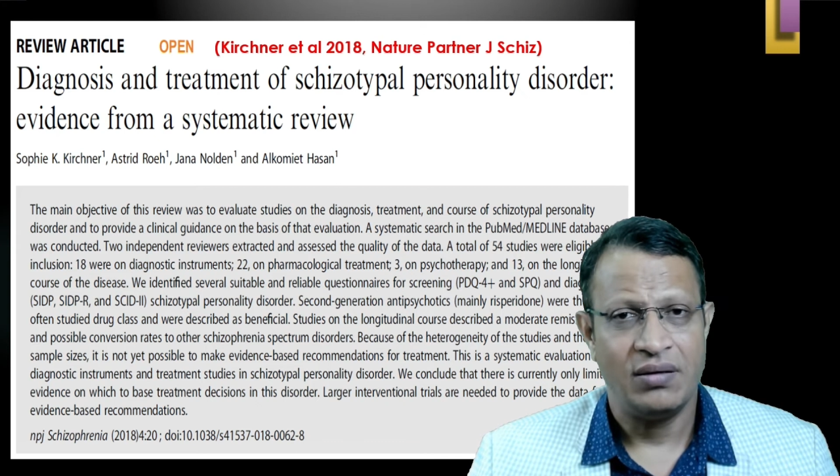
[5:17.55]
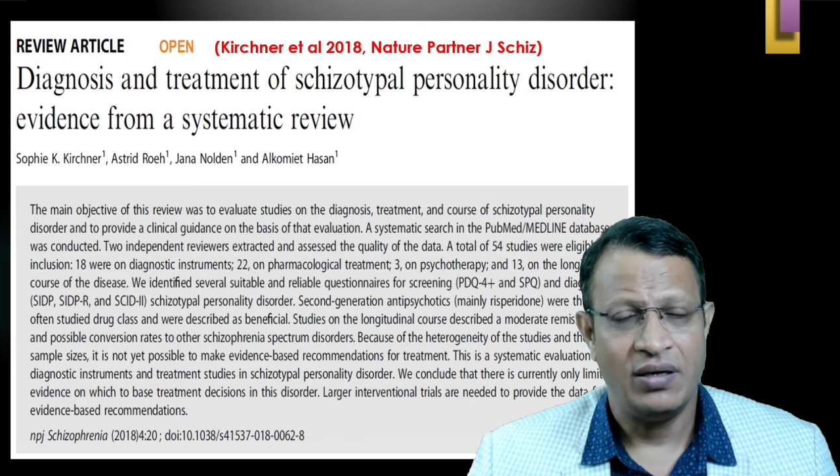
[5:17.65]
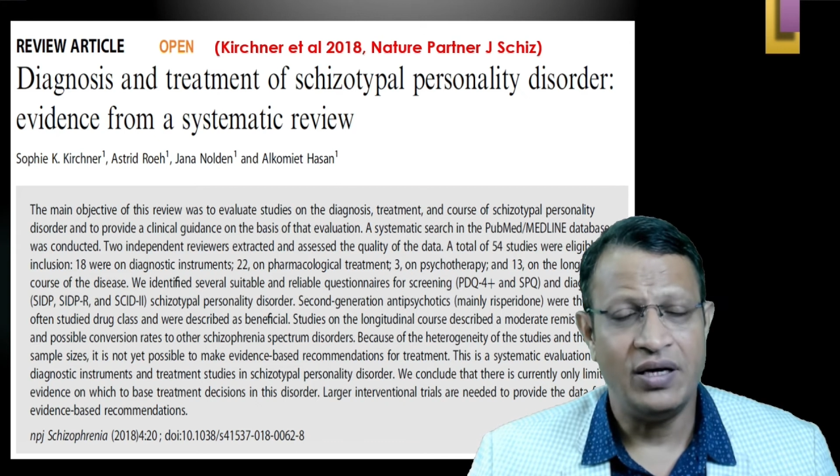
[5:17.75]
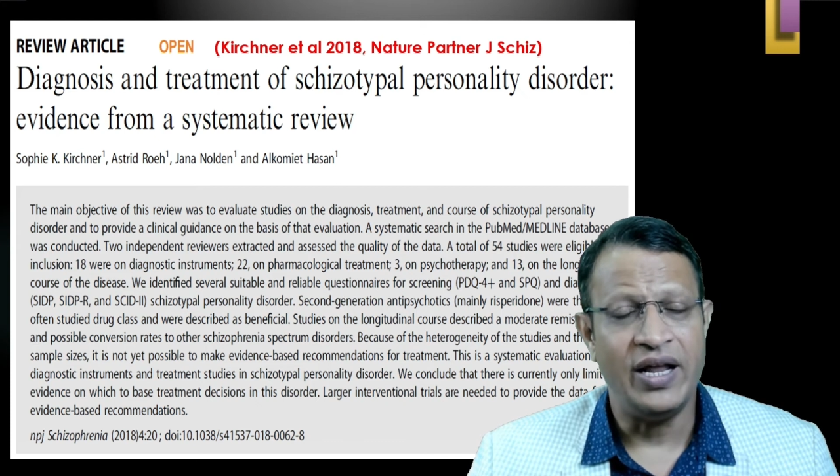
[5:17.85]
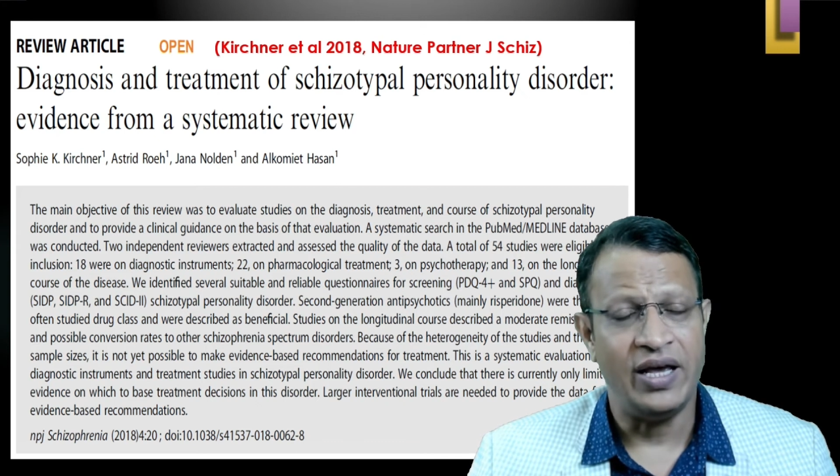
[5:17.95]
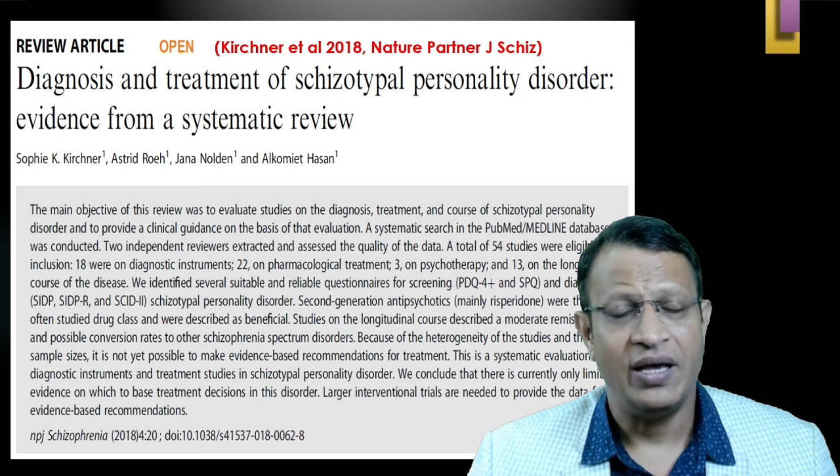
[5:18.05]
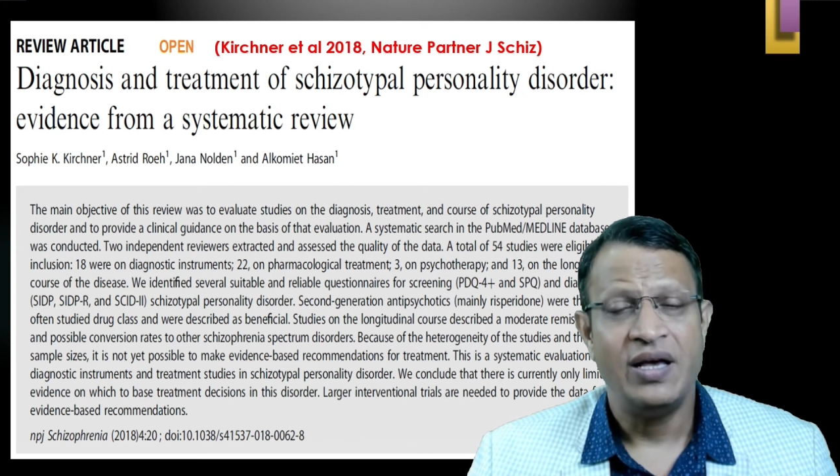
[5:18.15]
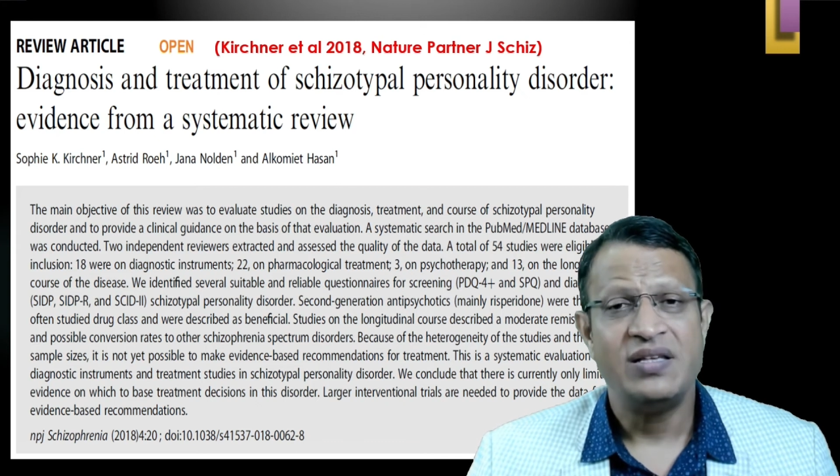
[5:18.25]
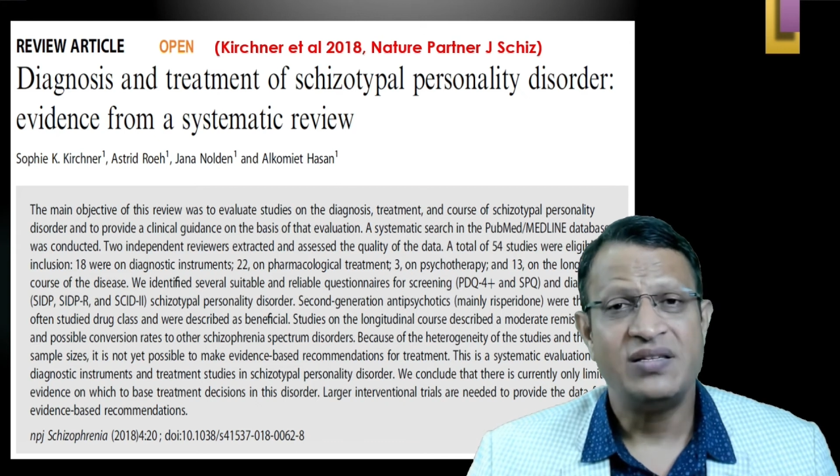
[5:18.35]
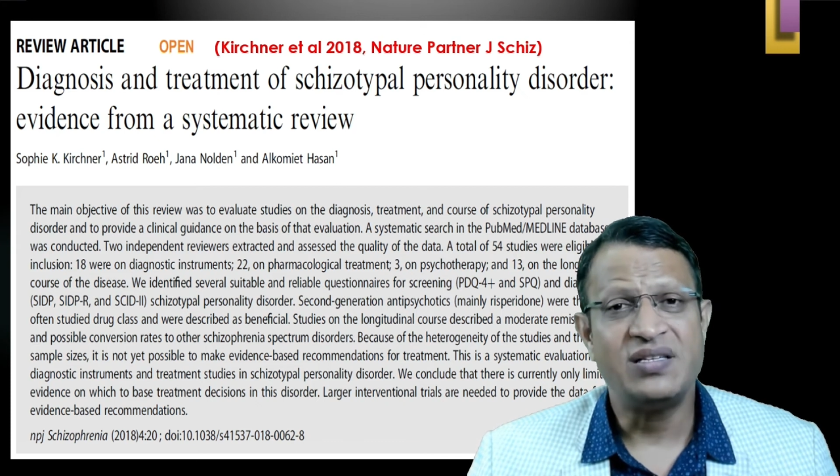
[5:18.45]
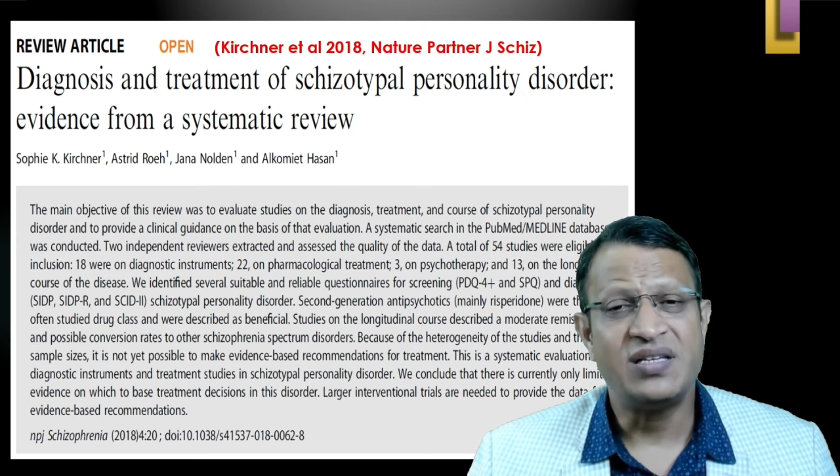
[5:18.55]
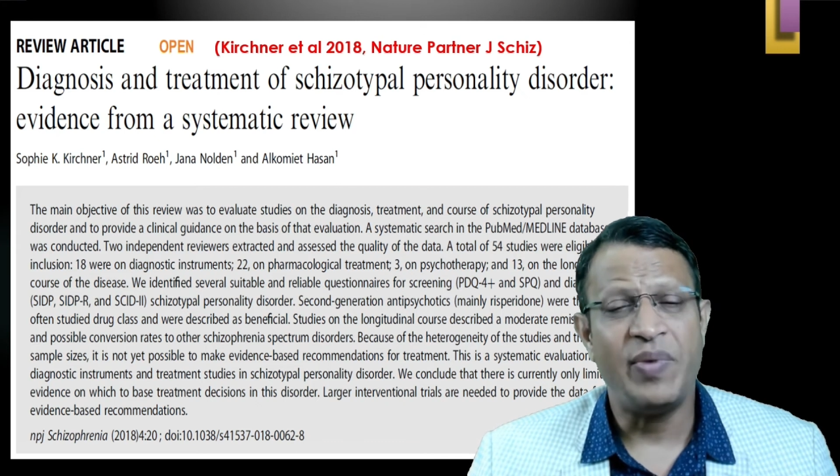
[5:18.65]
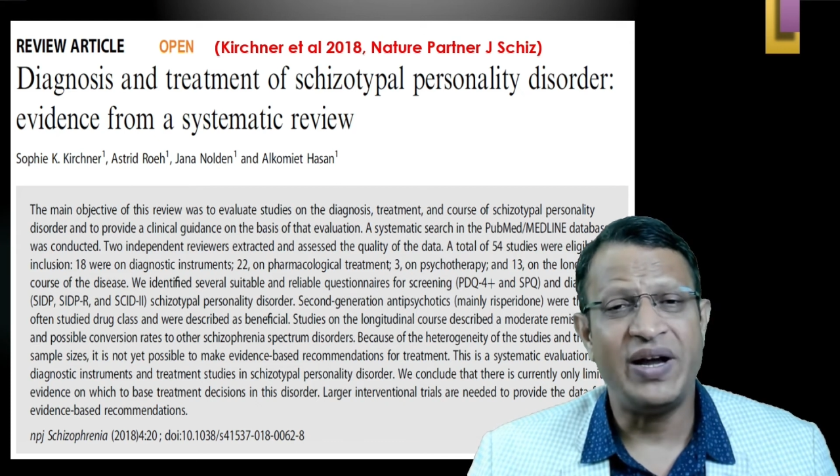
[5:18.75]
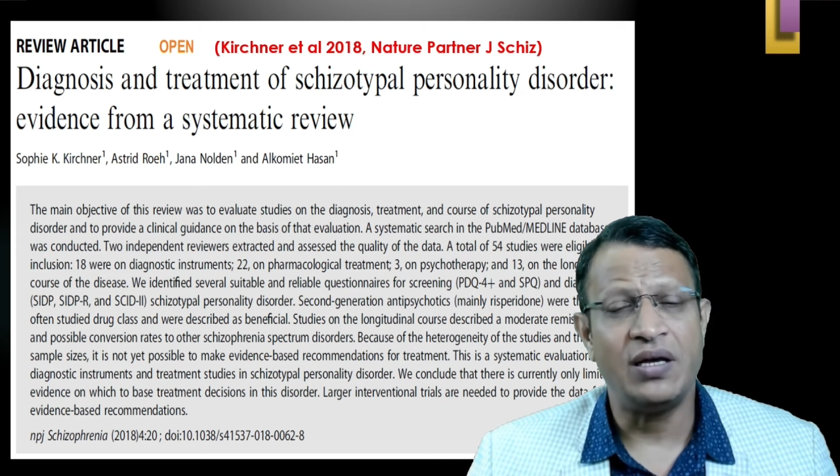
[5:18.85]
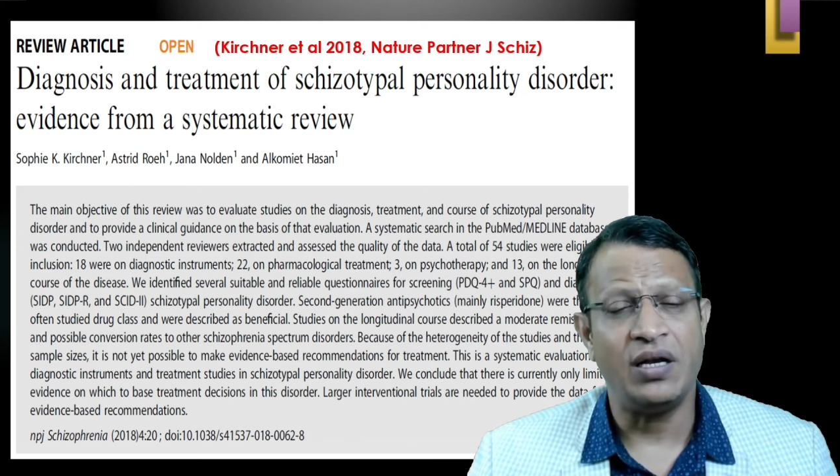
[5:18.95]
did a
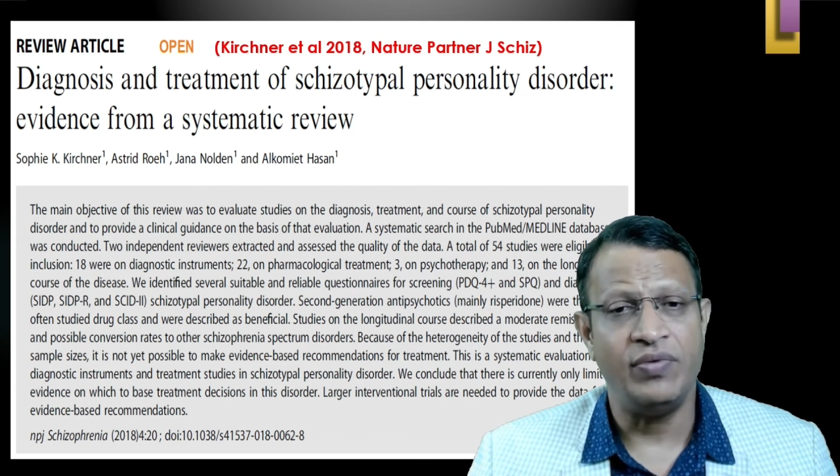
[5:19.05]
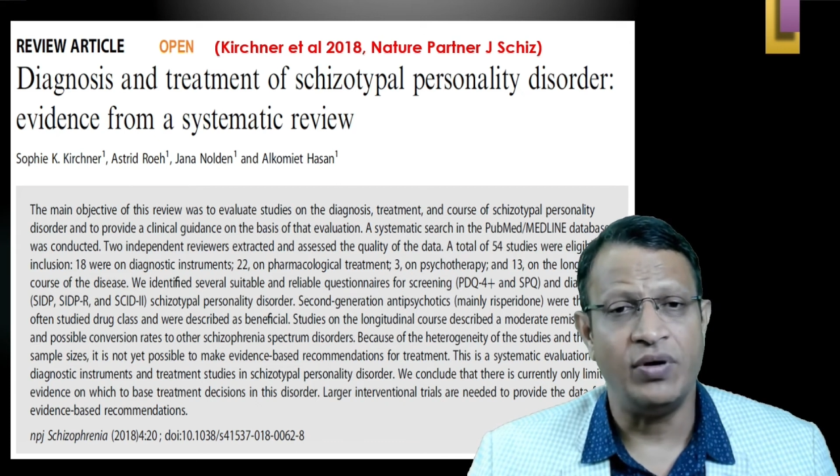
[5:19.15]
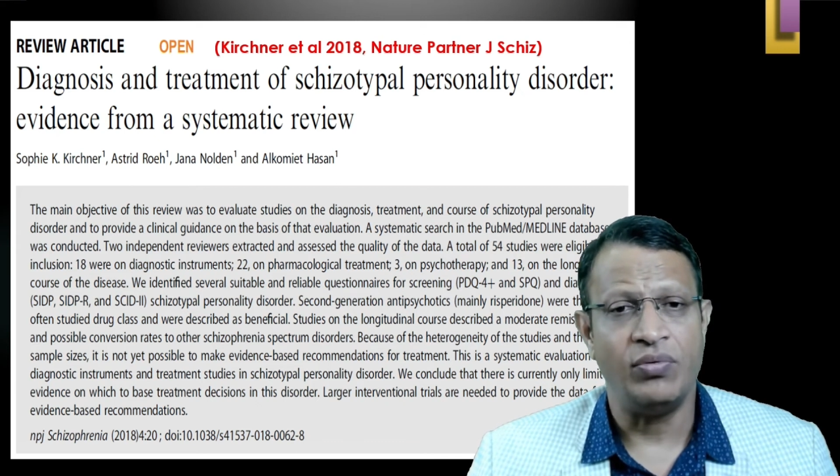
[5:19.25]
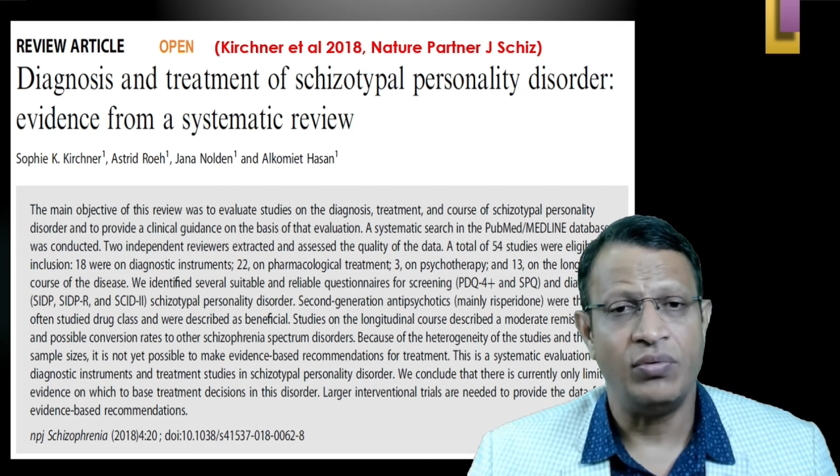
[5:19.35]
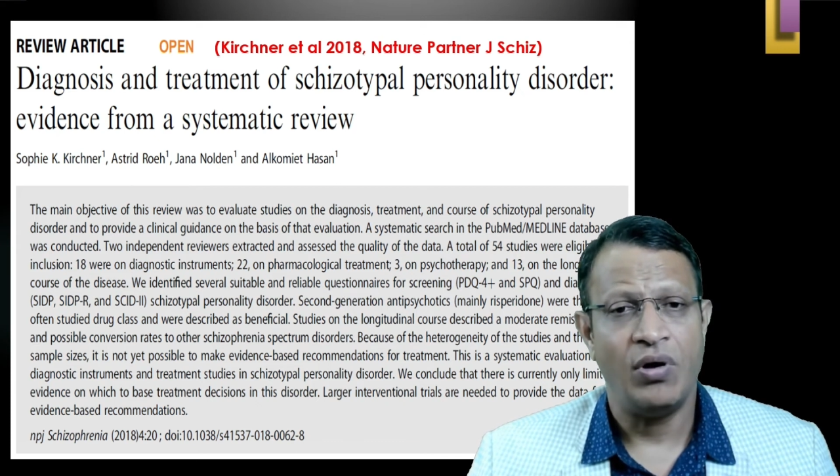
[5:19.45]
systematic review